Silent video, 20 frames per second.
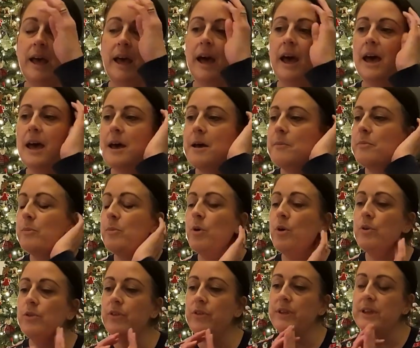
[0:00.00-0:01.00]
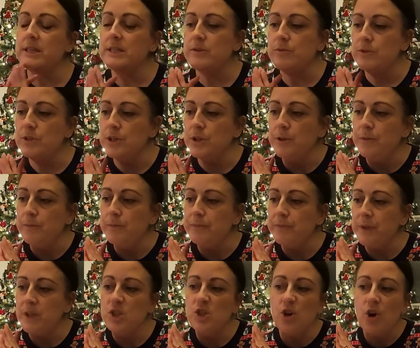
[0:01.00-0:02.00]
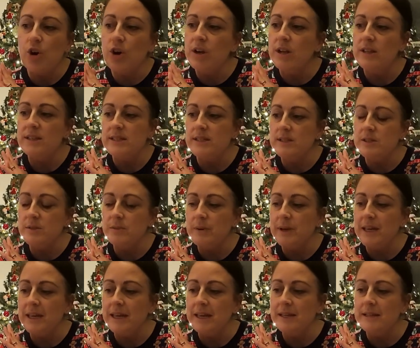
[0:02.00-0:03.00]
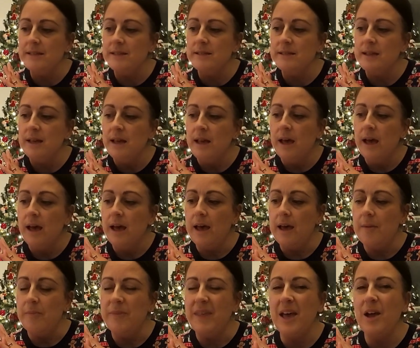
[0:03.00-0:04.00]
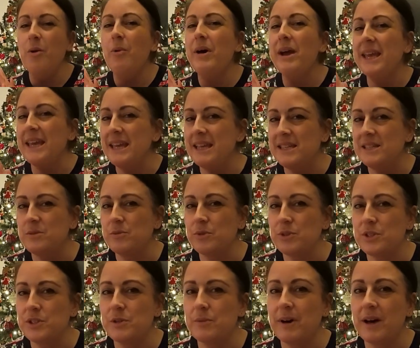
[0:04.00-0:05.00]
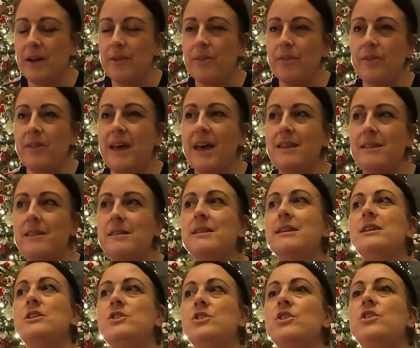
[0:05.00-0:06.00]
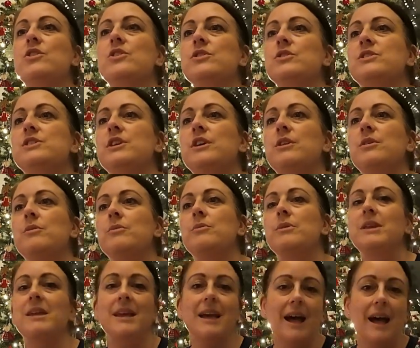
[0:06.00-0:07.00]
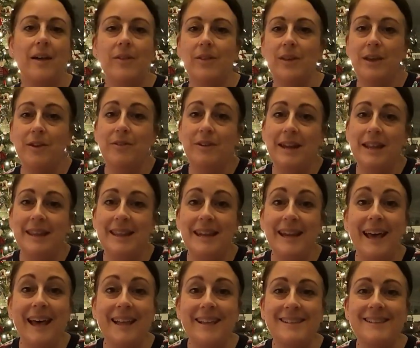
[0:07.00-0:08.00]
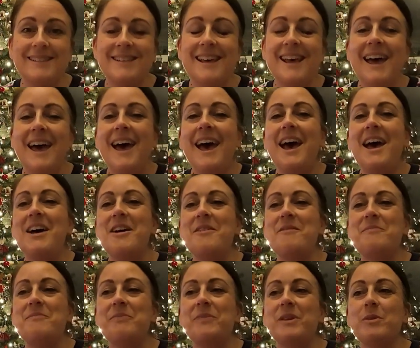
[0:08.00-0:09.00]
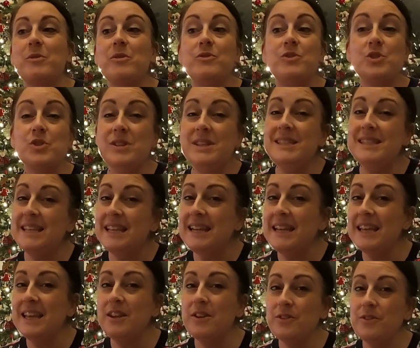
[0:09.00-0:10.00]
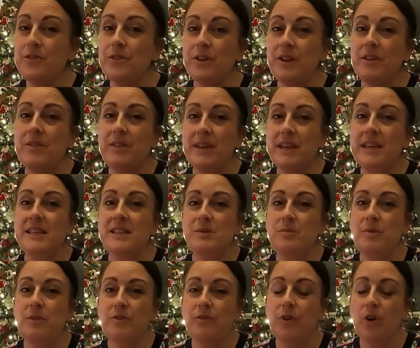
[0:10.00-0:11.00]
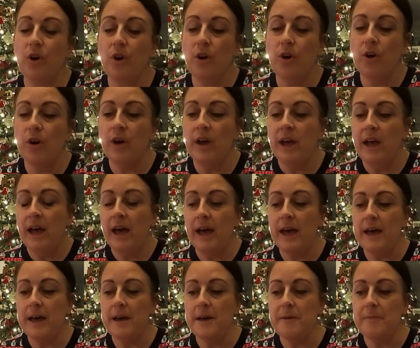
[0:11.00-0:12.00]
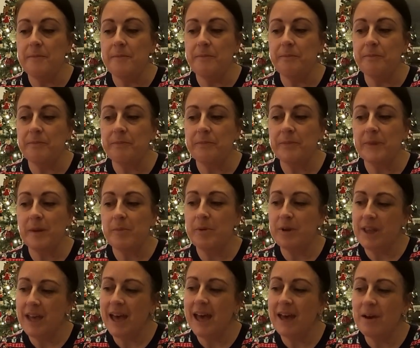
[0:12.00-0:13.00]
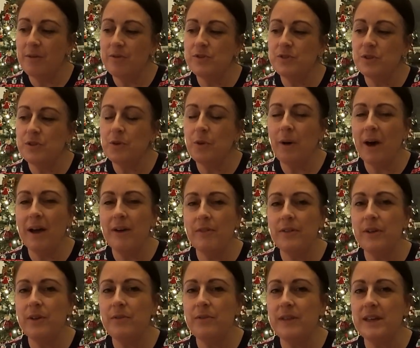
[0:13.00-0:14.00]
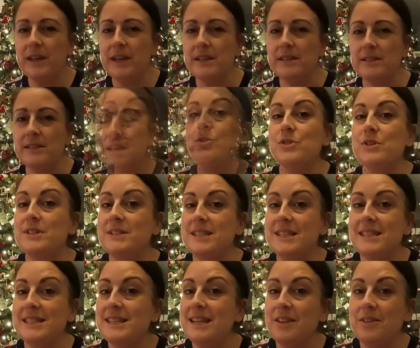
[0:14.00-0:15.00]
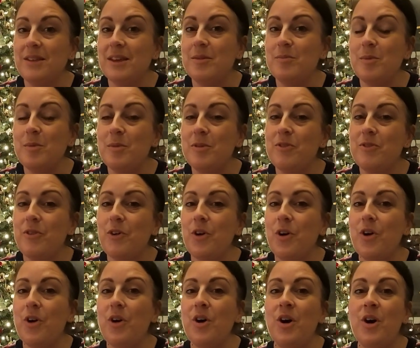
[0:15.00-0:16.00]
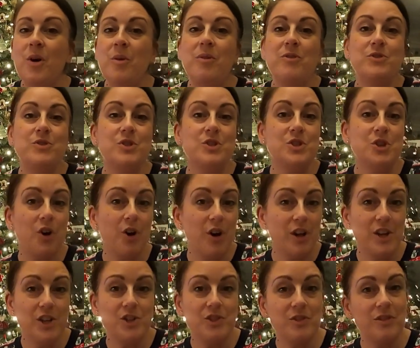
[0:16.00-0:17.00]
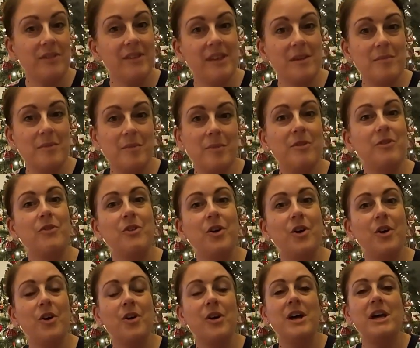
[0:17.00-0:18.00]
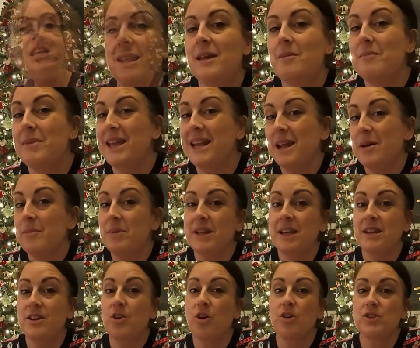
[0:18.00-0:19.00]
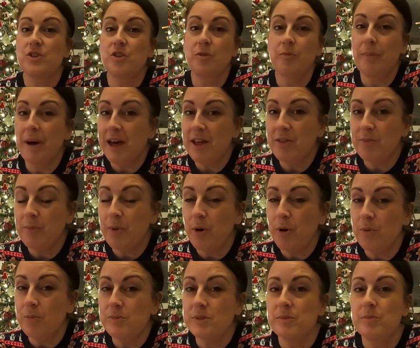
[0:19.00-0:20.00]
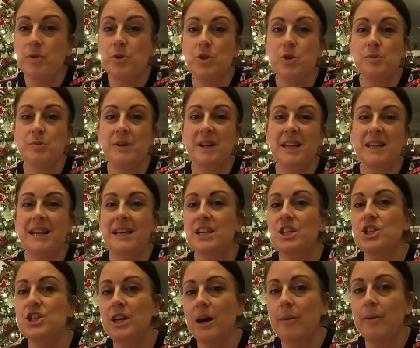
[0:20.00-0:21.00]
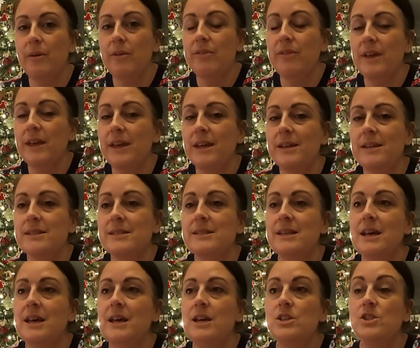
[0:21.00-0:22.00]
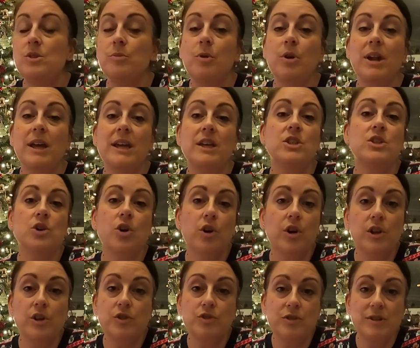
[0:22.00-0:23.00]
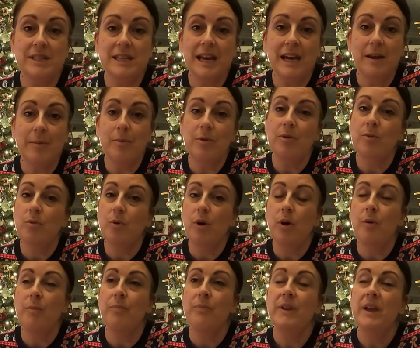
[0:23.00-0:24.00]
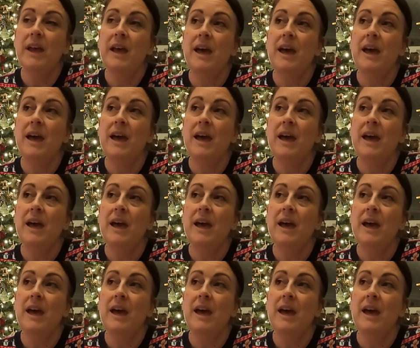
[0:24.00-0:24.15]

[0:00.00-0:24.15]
What other things have we done? Chocolates and sweets. They're quite easy ones though, aren't they? They're the things you go to when you can't think of anything else. We've done silly and funny things before. But yeah, we've done quite a few things. We've done Disney theming before. We've done toiletry theming before. Me and Emily had got sort of bath bombs, and my husband had like shower things. So more like a toiletry type of one.